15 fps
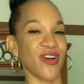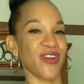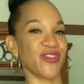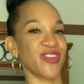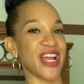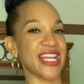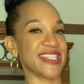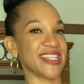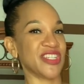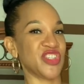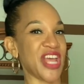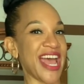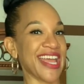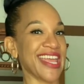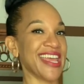over as a
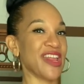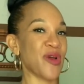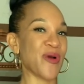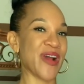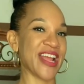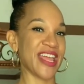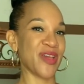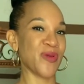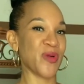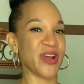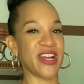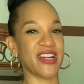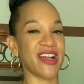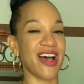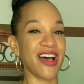jacket or I could wear
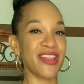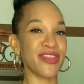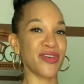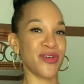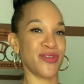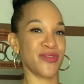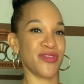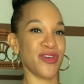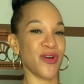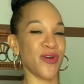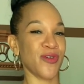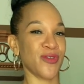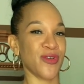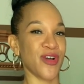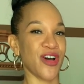it under the
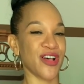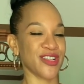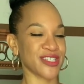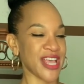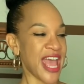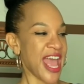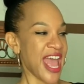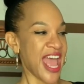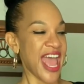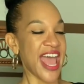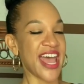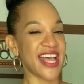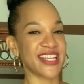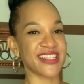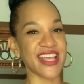overalls
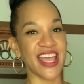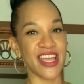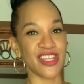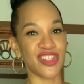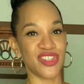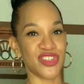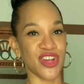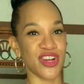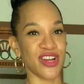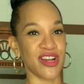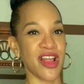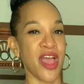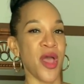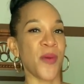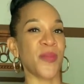as a shirt.
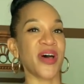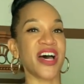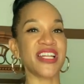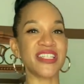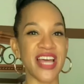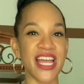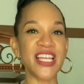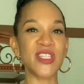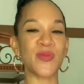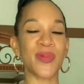But a nice